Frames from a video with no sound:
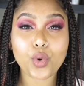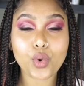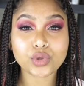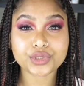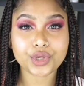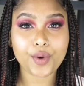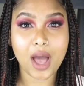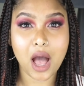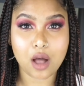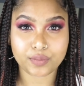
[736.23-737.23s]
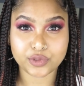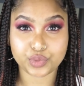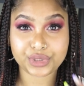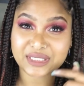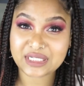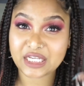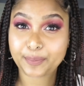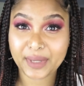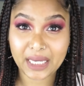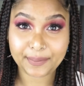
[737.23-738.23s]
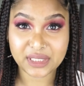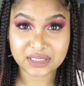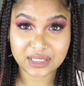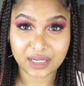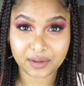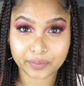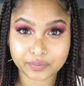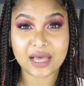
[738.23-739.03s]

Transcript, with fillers: also helps with depigmenting